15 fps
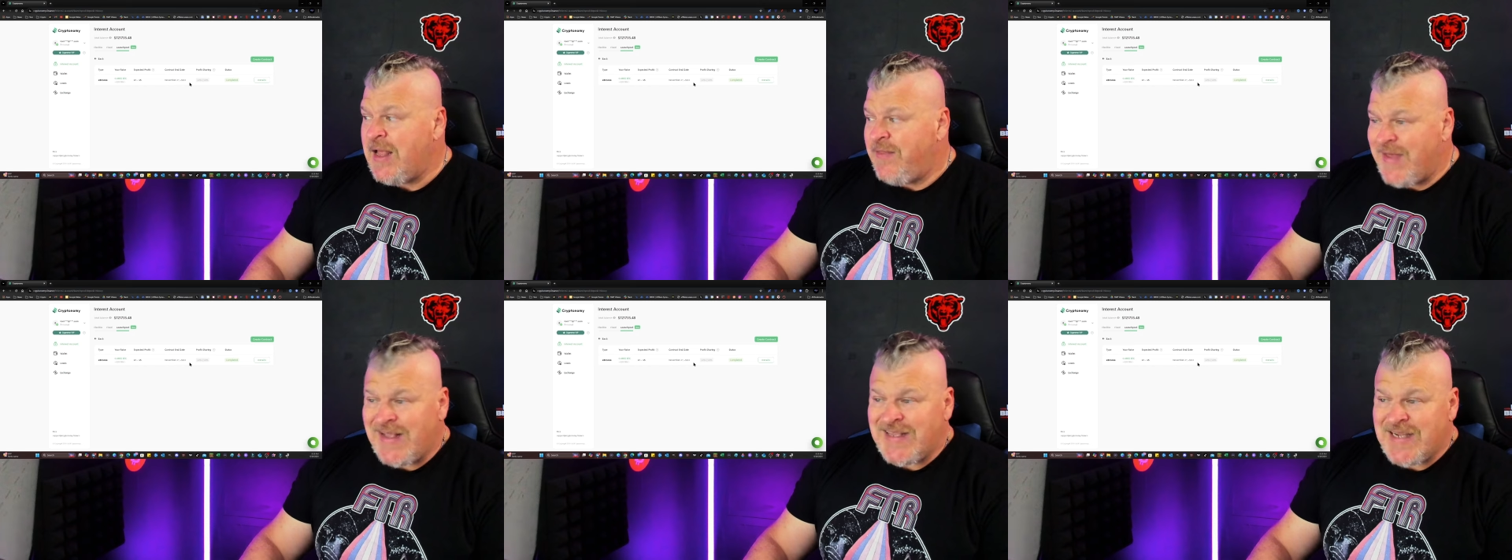
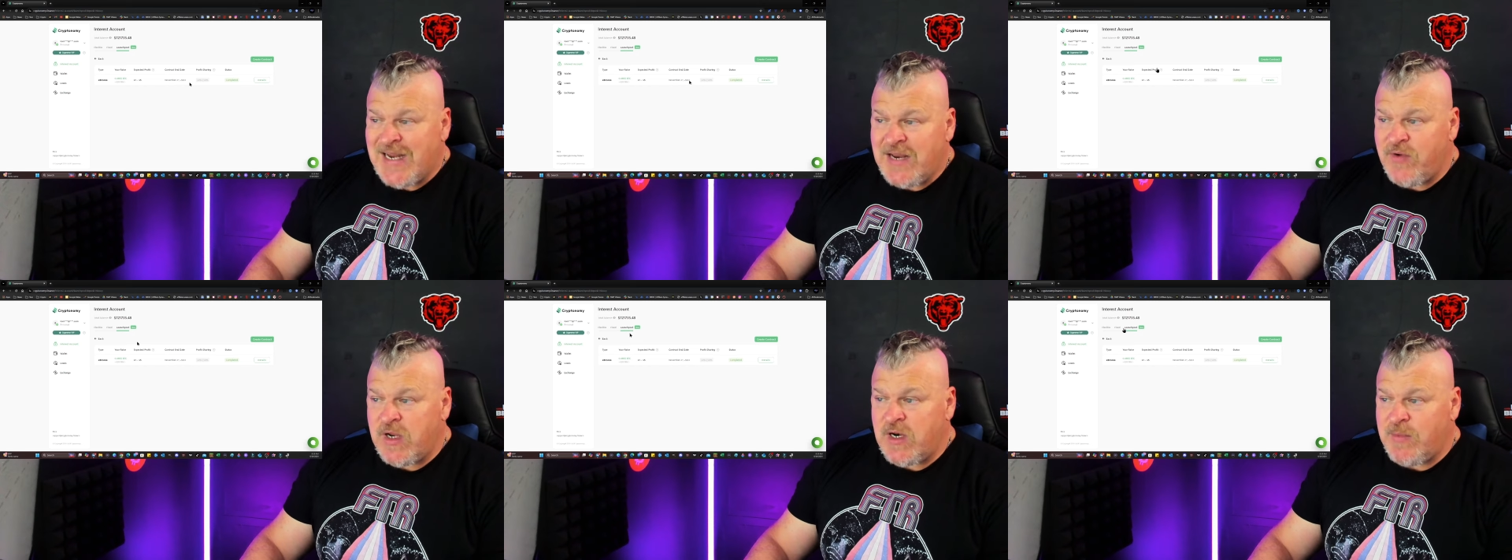that's not
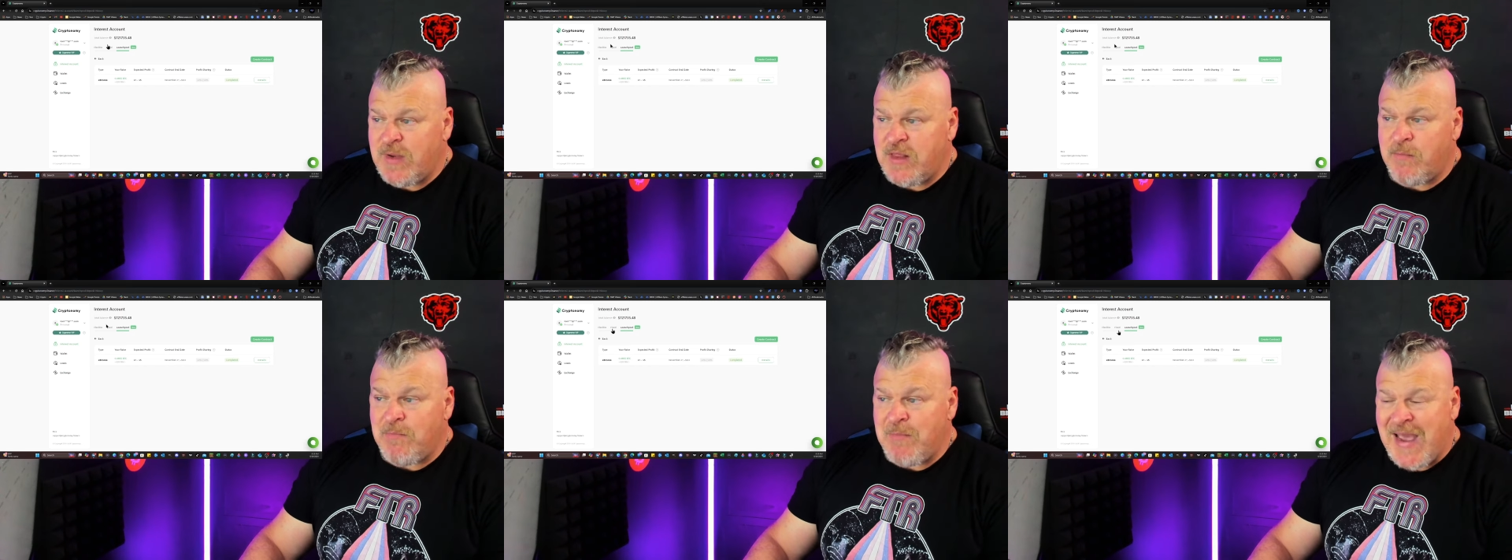even going to be
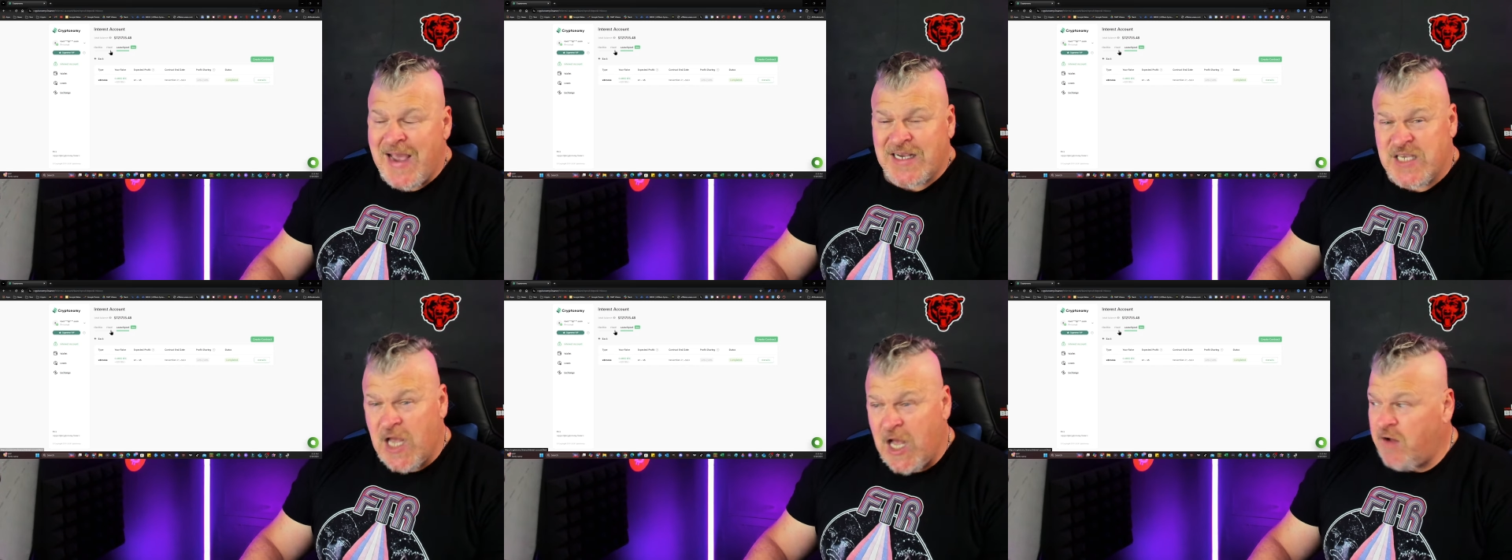the
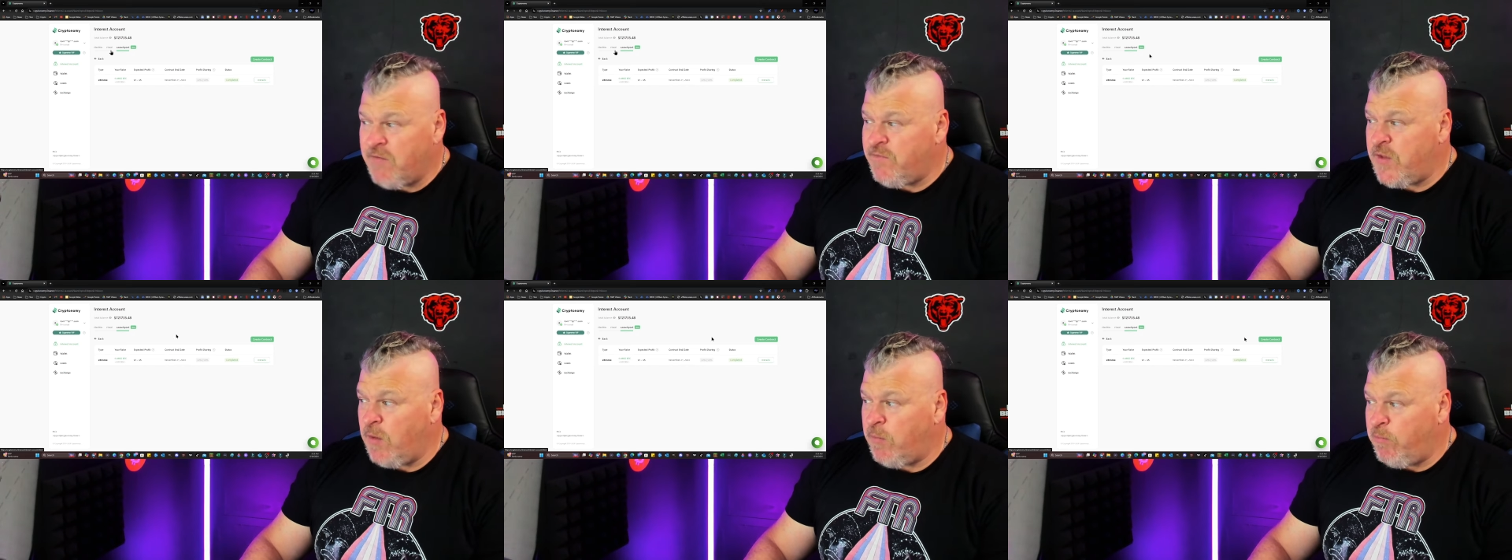max
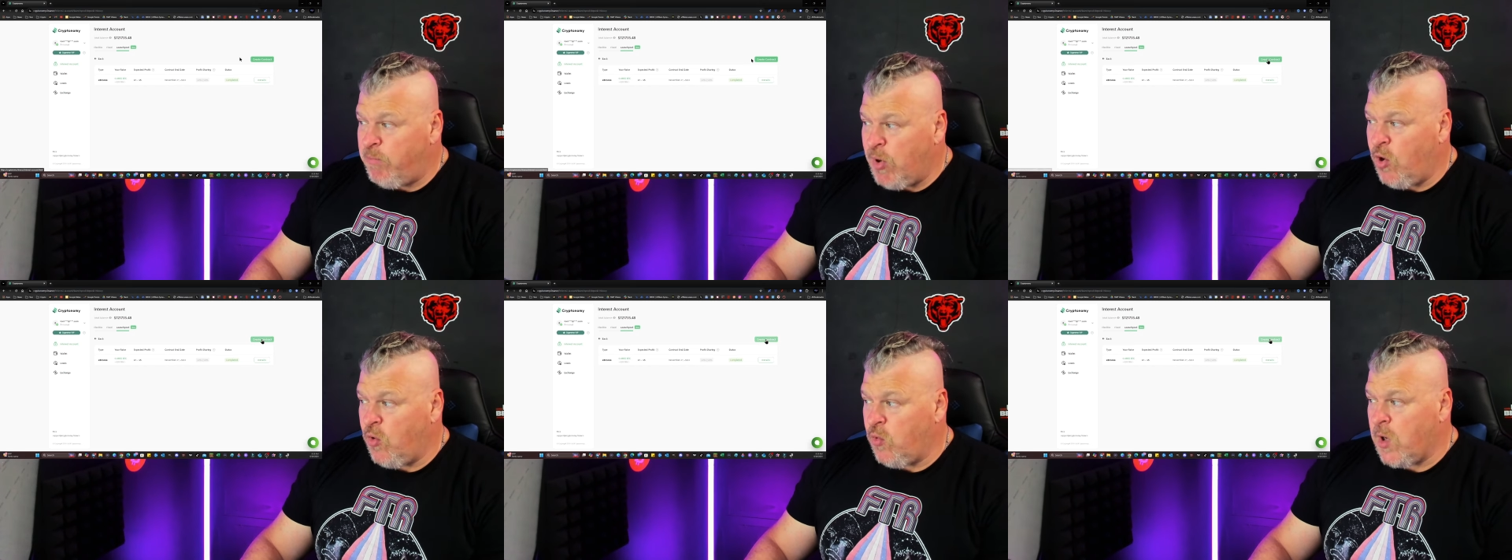of the
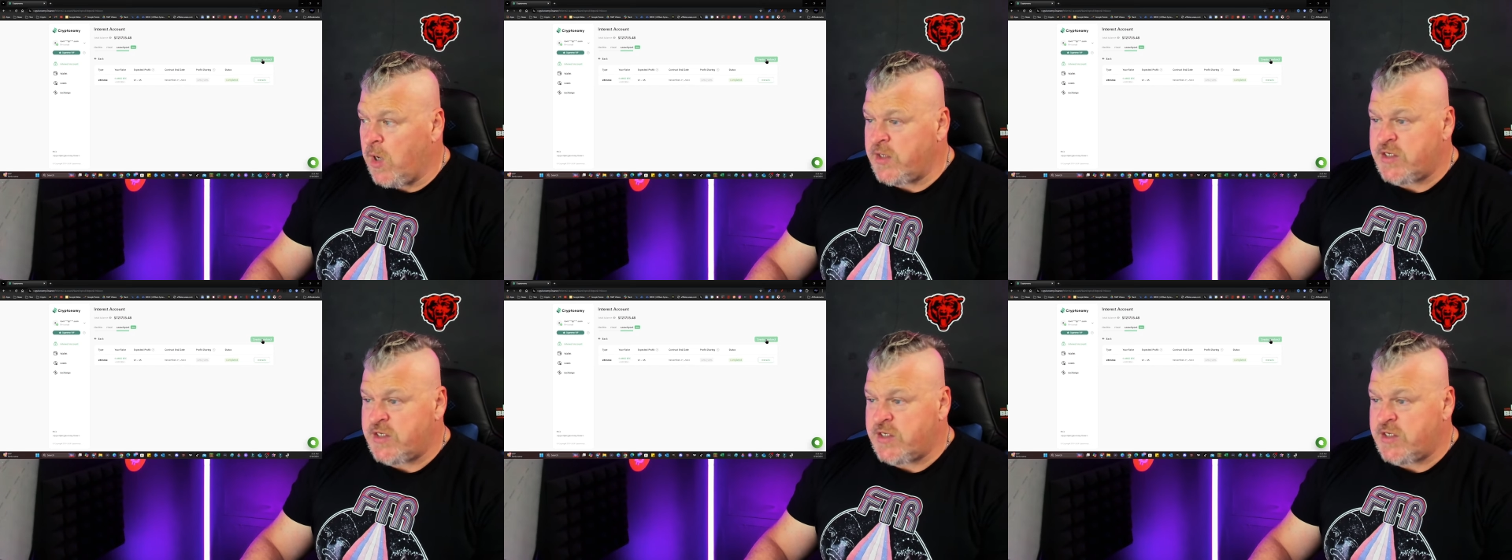bull run